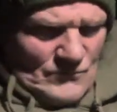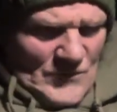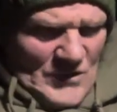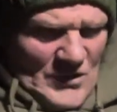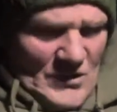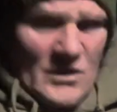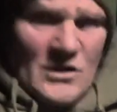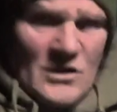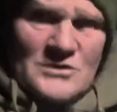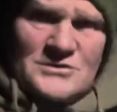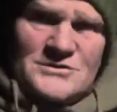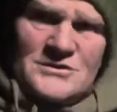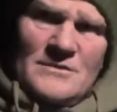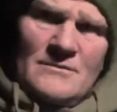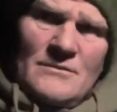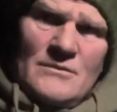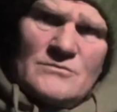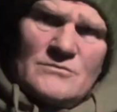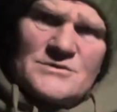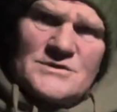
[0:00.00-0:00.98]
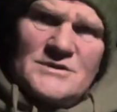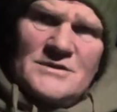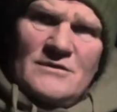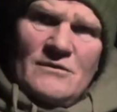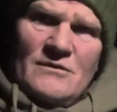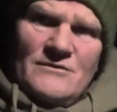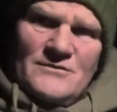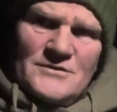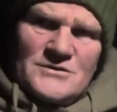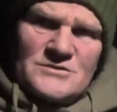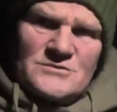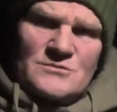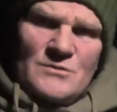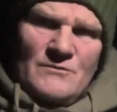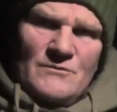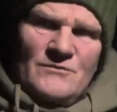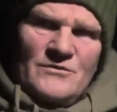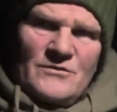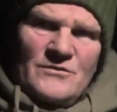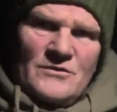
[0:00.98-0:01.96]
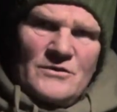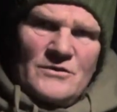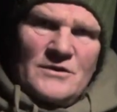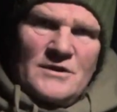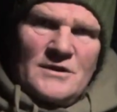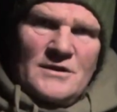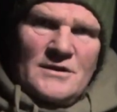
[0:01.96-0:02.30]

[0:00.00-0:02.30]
last time I was here, I fished swim 3.